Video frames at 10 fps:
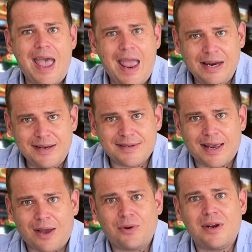any
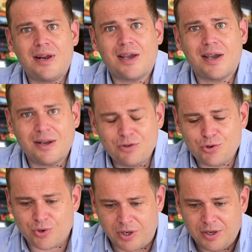town in the
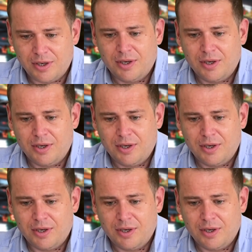country